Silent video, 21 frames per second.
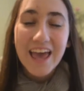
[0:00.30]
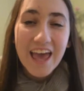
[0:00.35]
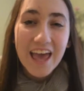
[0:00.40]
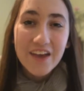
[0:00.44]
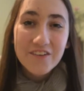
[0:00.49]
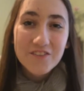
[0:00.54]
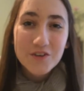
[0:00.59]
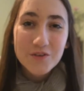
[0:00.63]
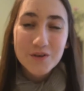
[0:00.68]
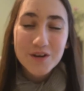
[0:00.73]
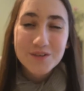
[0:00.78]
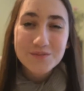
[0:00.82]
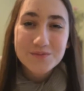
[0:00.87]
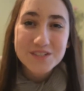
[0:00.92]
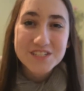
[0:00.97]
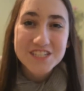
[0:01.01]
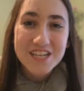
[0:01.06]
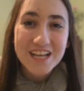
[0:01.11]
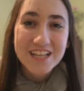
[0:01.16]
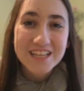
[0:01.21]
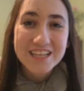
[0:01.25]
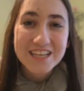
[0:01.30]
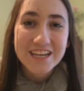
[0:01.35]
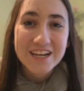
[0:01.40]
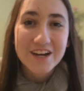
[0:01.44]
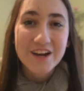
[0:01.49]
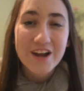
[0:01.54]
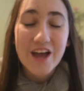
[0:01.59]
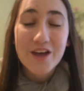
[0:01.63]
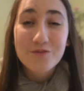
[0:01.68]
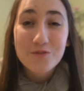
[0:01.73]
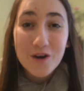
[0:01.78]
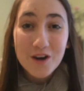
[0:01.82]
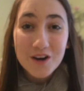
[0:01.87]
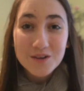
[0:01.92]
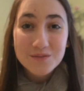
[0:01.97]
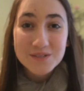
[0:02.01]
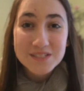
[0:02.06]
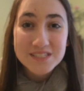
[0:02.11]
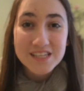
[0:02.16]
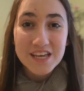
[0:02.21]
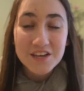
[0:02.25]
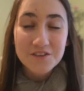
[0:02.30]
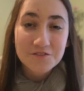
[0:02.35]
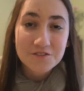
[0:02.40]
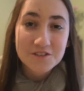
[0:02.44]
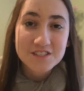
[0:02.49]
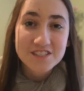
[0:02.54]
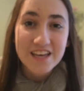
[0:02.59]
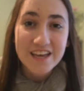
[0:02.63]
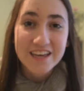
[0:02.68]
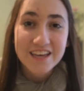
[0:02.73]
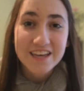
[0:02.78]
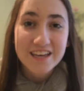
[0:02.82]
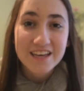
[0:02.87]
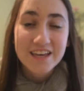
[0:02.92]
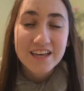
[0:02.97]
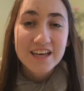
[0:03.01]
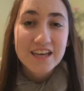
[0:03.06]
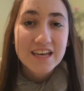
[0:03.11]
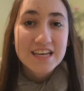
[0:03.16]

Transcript: Hey everyone, Michelle here, and welcome to Psych for Psych.